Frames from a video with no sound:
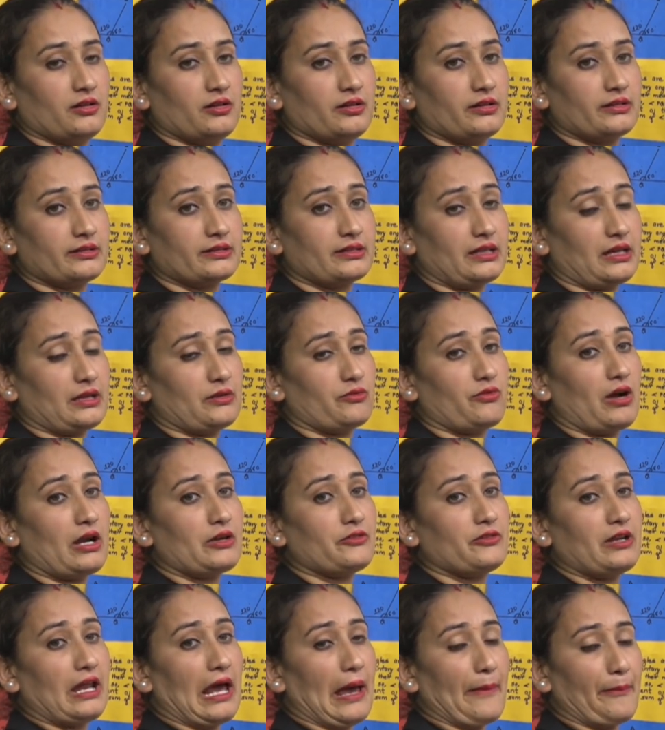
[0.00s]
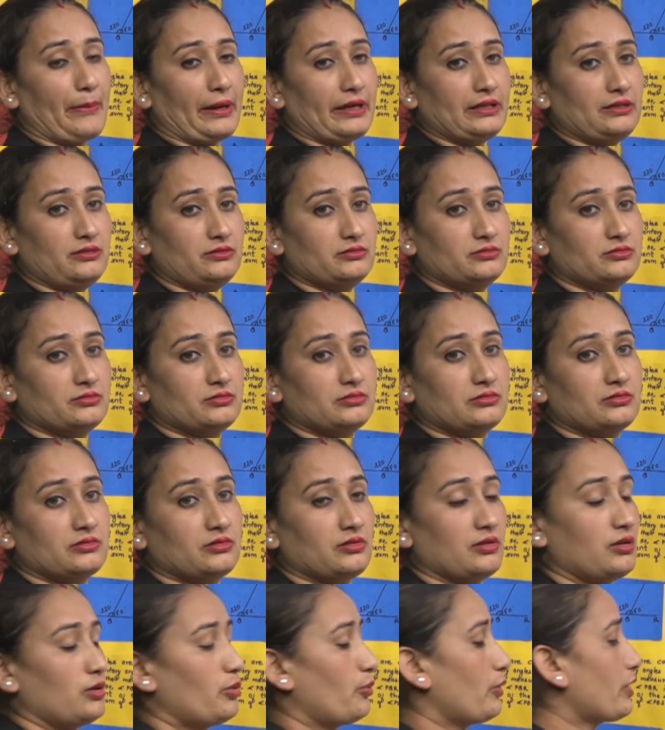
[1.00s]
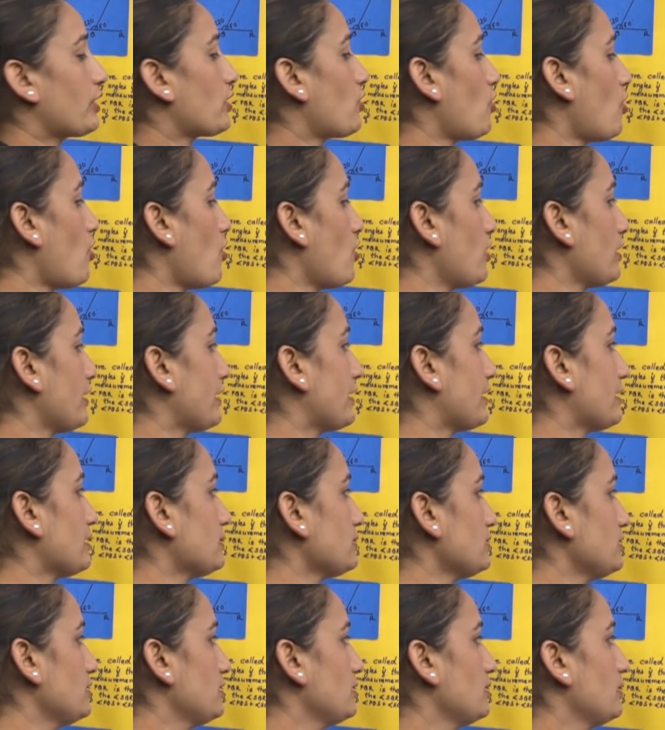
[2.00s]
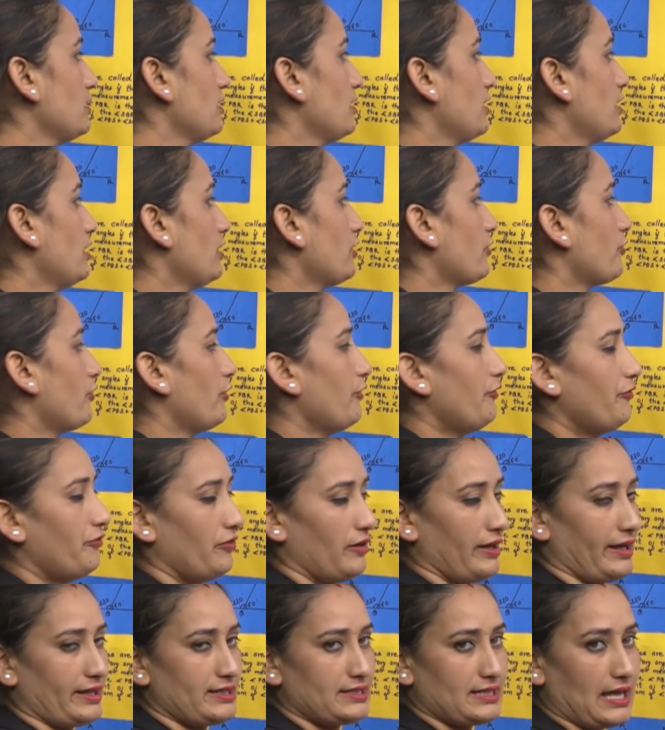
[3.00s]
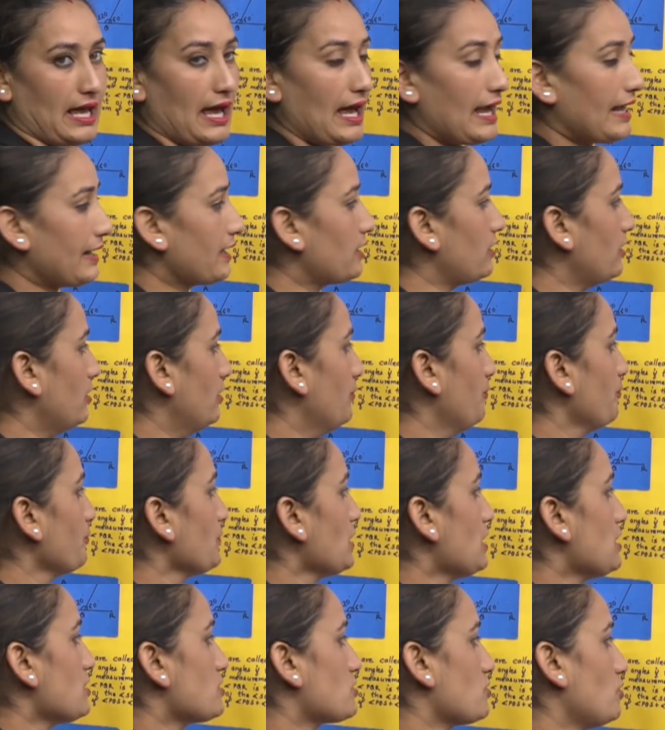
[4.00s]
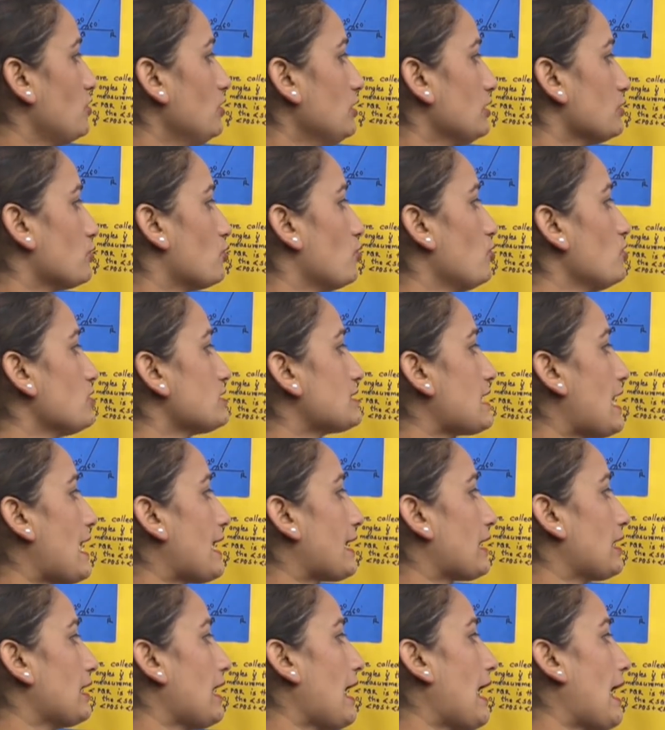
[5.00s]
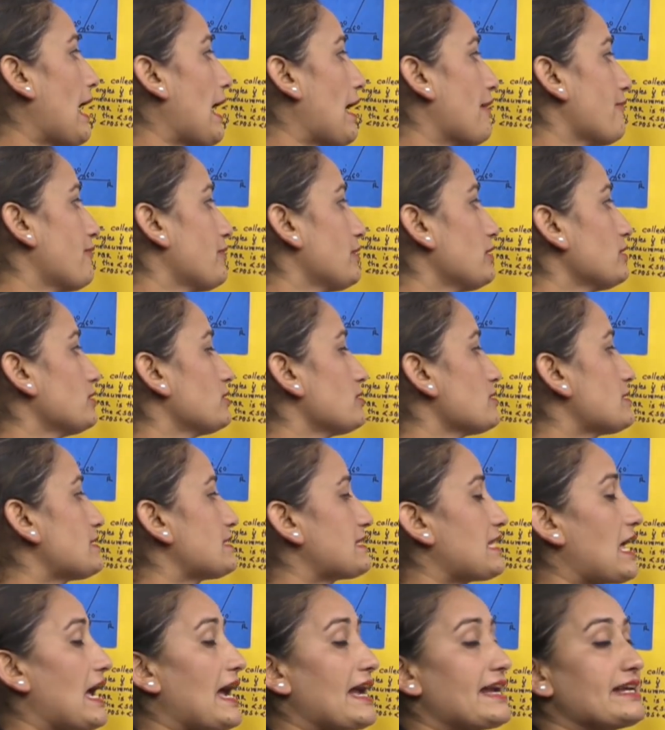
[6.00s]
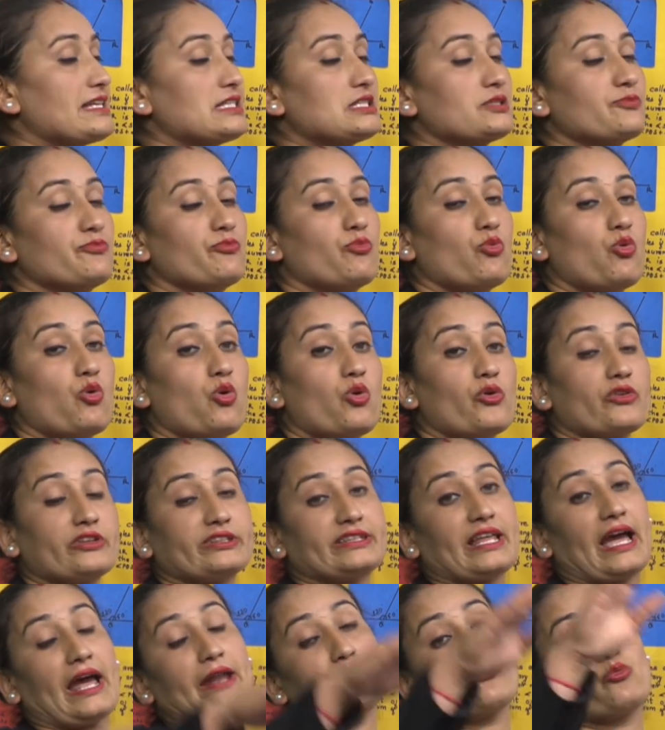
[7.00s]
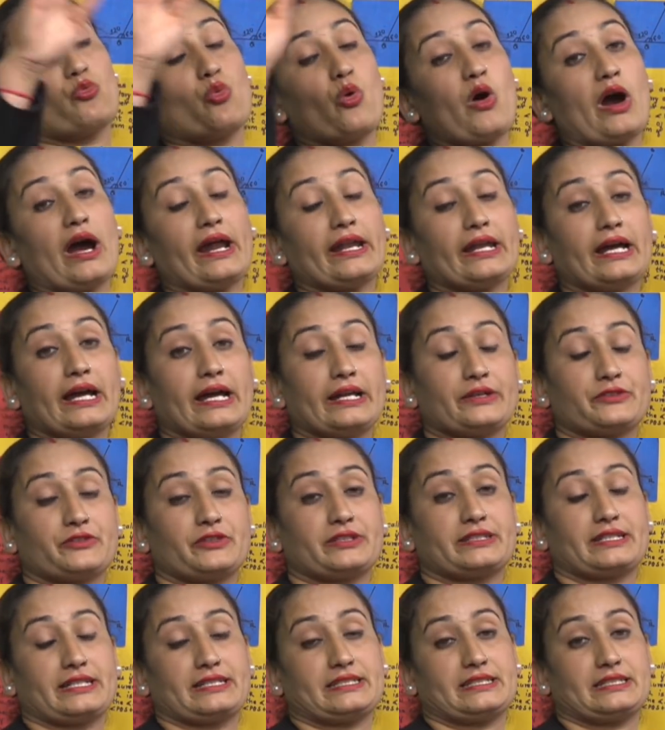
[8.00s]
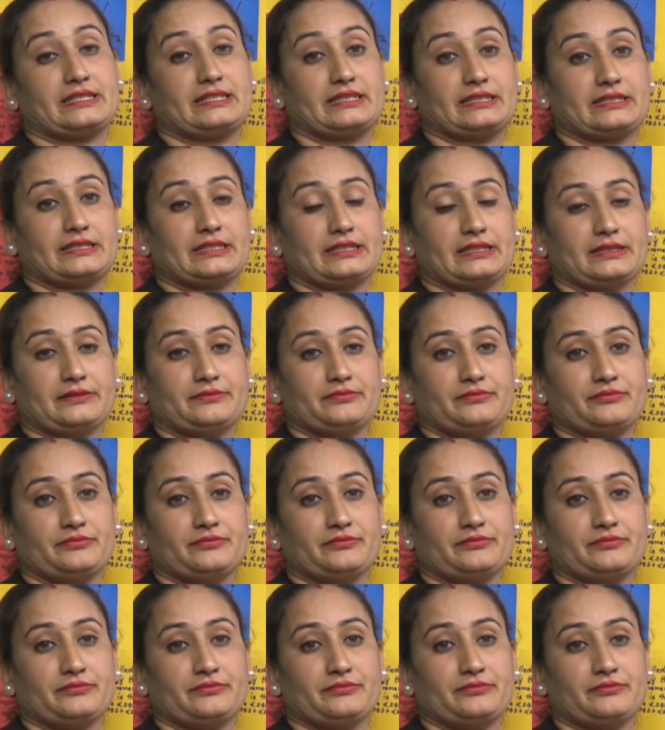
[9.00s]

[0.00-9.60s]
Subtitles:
then what will happen? We call it reflex angle. So, those angle having the size more than 180 degree.